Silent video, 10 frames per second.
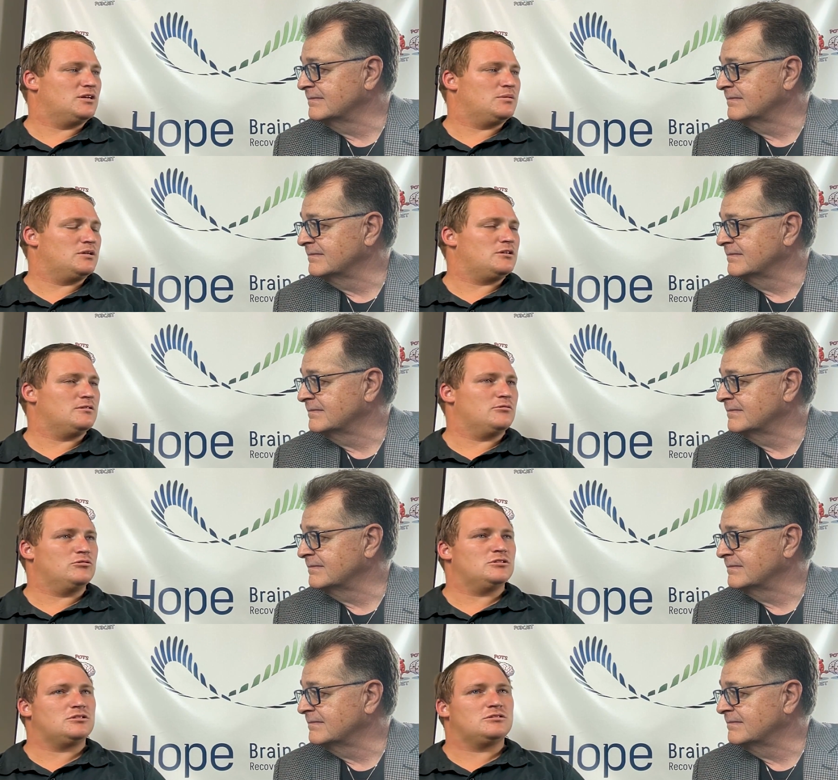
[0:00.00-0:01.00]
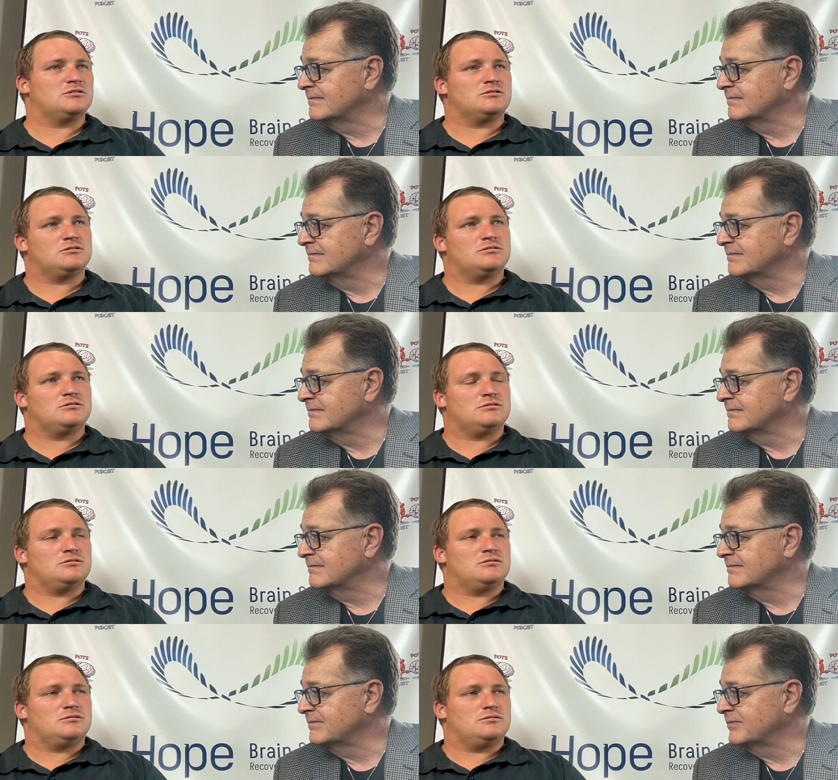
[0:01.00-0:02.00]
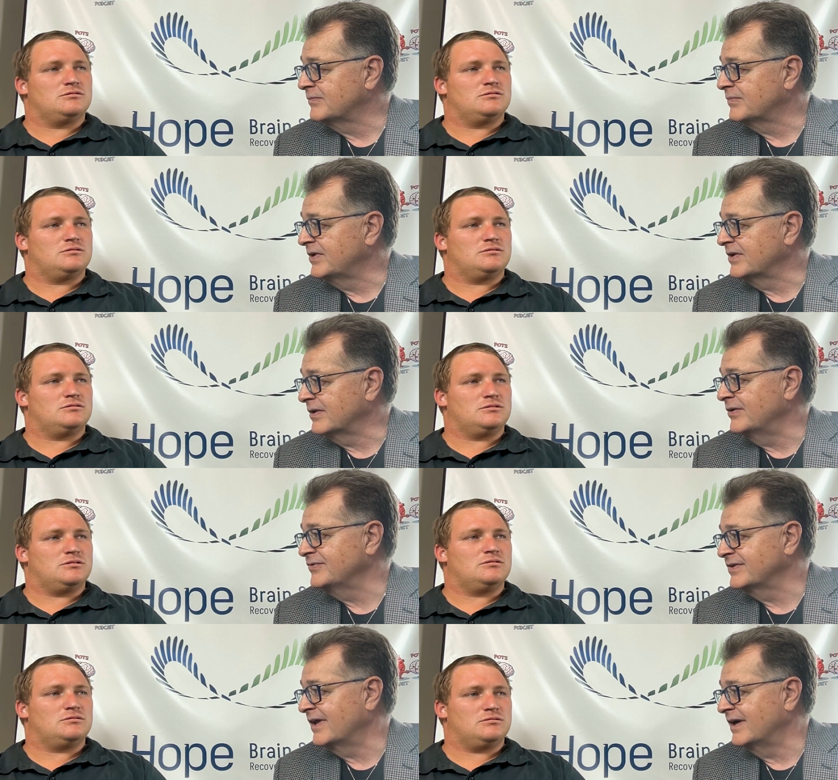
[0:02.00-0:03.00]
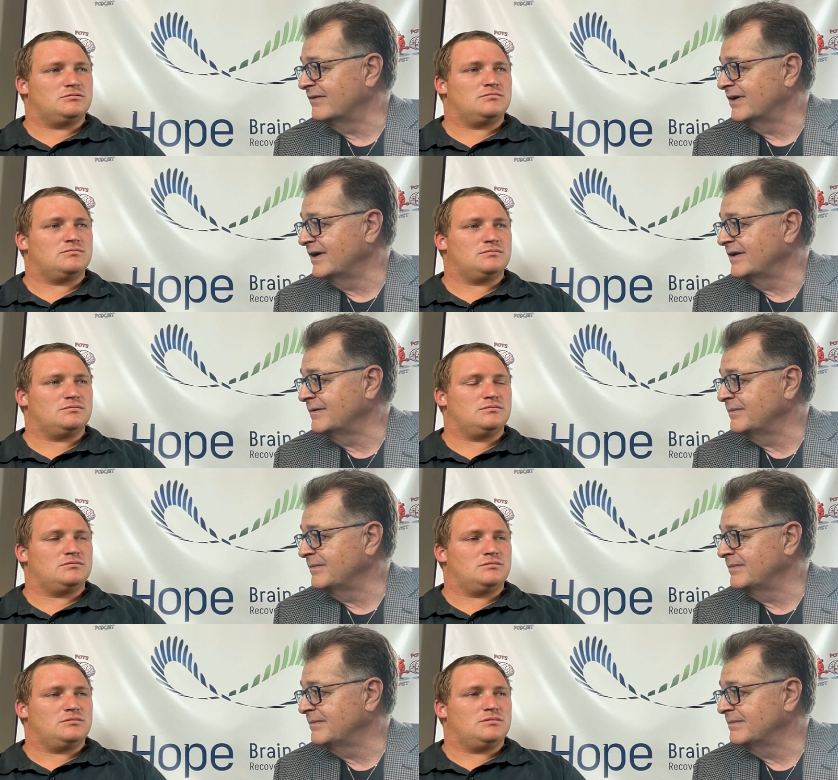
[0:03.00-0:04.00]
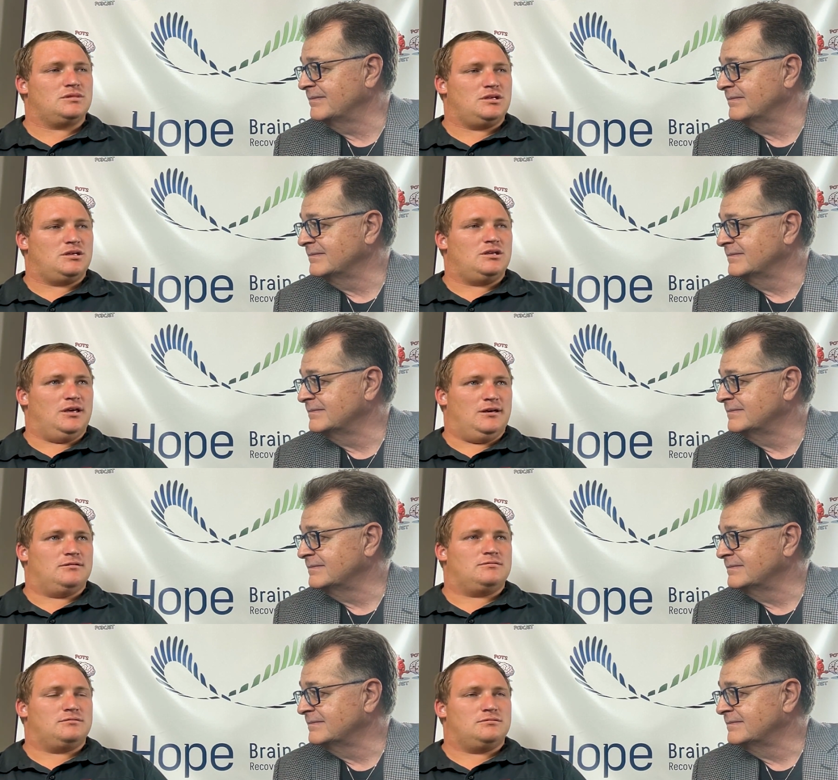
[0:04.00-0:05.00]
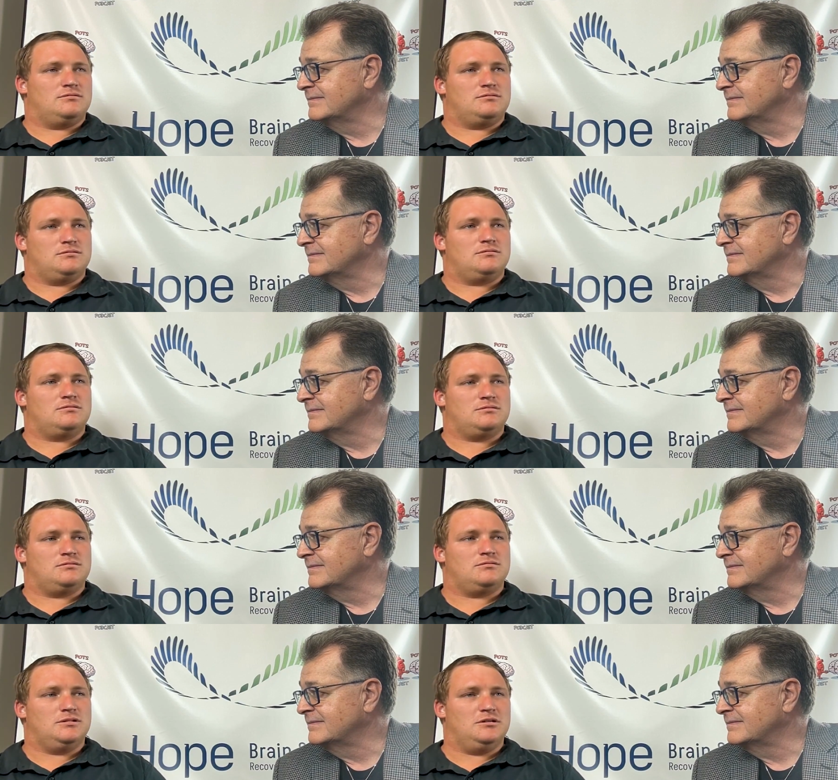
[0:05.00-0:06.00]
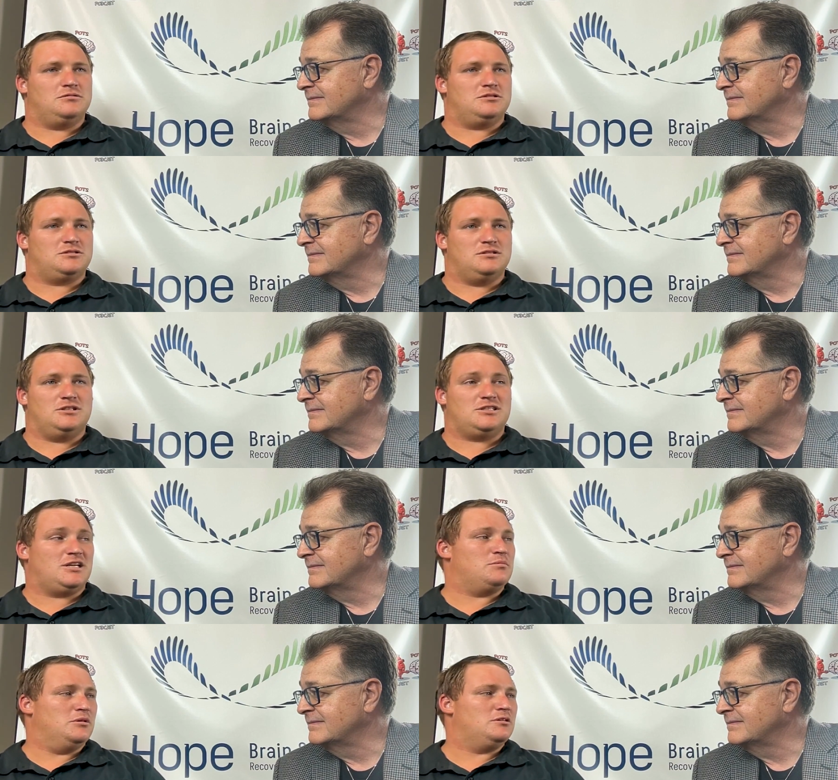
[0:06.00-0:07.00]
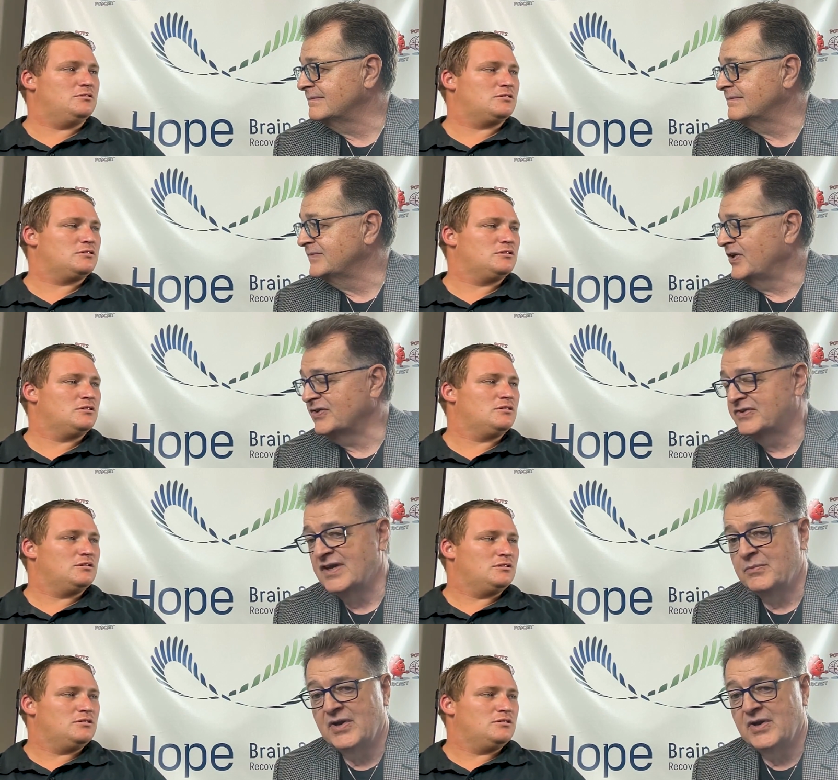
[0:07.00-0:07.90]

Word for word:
Speaker 1: coming here. It was
Speaker 2: pretty close to that, right?
Speaker 1: Yeah. It was at least 10 months.
Speaker 2: Like 10